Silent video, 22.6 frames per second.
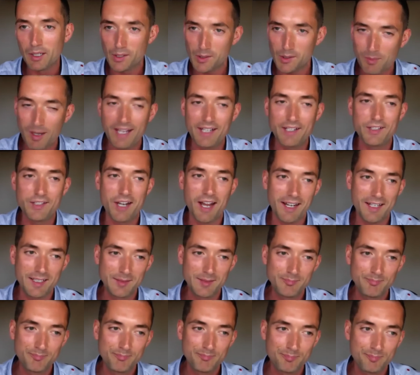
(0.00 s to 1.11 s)
paycheck.
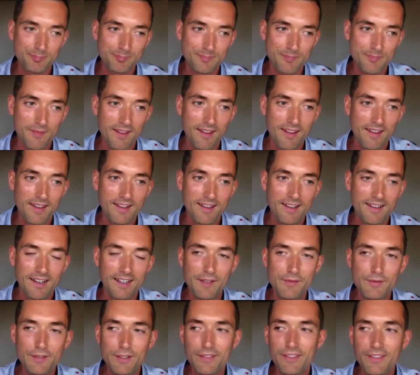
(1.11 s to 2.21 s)
And
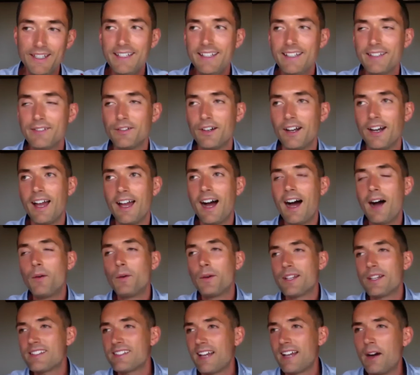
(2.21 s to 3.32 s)
if you're thinking, right, I want
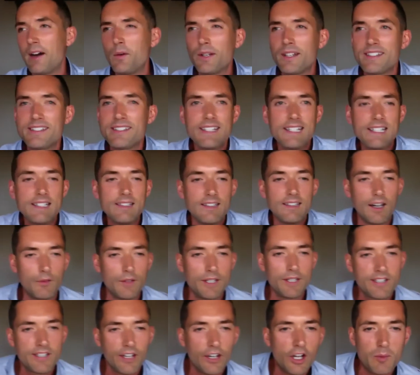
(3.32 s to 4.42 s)
to see a
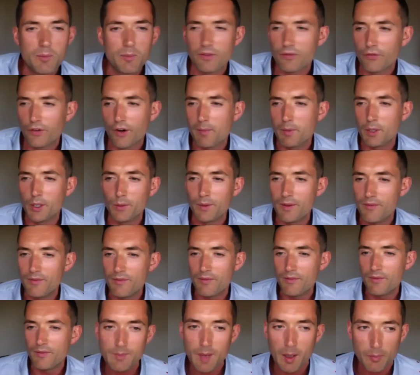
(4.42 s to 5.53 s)
return before I'm going to
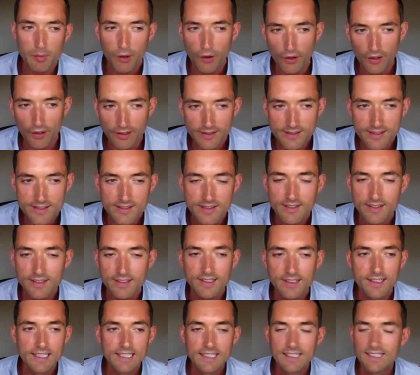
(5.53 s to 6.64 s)
invest in my products,
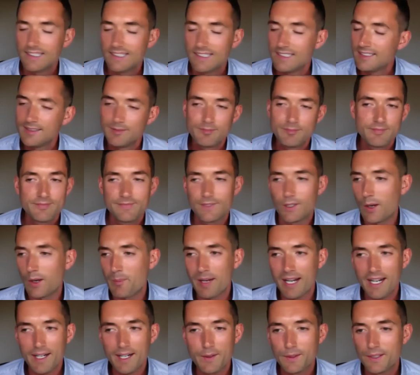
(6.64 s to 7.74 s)
got it
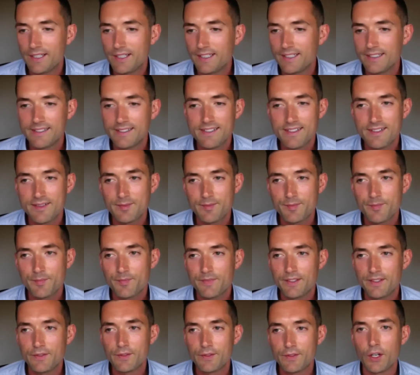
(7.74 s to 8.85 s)
backwards.
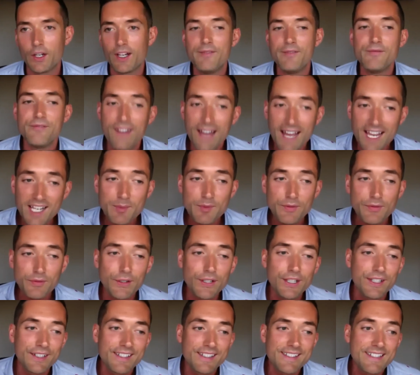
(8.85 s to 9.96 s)
You've got to invest before you're
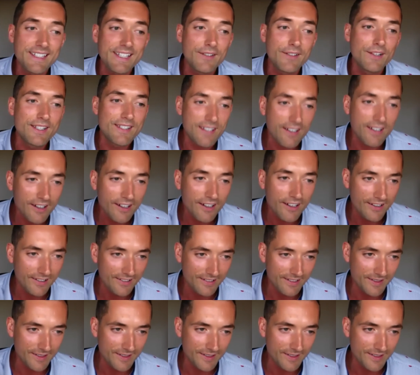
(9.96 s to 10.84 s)
going to see a return.